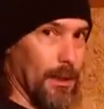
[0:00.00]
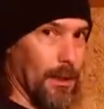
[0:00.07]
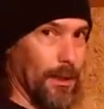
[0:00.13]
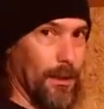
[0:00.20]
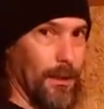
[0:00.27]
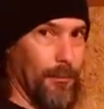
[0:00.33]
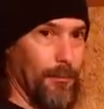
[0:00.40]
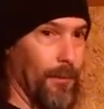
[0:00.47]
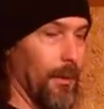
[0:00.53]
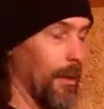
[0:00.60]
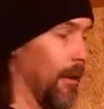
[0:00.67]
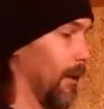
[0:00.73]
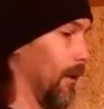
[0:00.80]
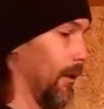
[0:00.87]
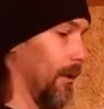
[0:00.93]
shut it,
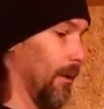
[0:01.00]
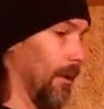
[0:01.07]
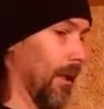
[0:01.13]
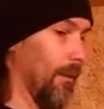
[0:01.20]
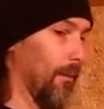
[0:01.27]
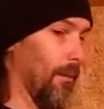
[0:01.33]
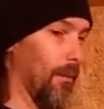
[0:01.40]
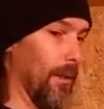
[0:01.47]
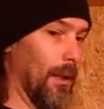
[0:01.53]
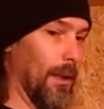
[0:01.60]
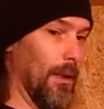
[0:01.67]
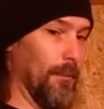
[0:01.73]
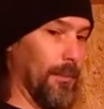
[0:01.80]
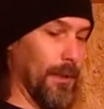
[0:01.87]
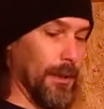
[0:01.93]
they won't
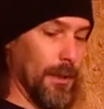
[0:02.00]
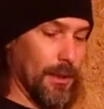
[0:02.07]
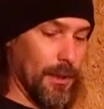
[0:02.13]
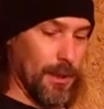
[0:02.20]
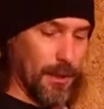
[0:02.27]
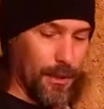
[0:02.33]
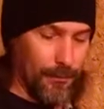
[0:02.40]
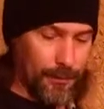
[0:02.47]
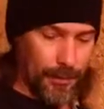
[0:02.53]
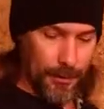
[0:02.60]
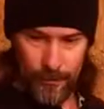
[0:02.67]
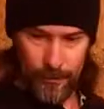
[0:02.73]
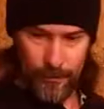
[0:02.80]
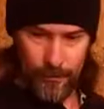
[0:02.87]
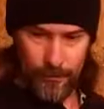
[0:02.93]
hit up against the shelves.
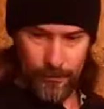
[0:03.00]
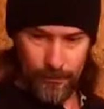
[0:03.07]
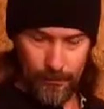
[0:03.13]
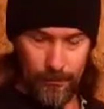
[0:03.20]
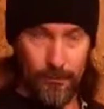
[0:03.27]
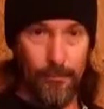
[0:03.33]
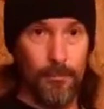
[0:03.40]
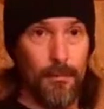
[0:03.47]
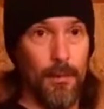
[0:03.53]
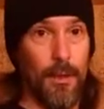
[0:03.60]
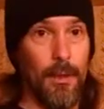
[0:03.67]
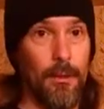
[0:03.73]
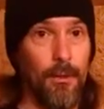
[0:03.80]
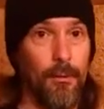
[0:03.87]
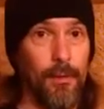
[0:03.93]
A
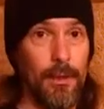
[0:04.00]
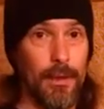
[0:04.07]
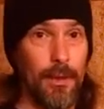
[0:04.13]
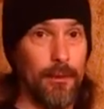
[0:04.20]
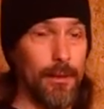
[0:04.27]
lot of noise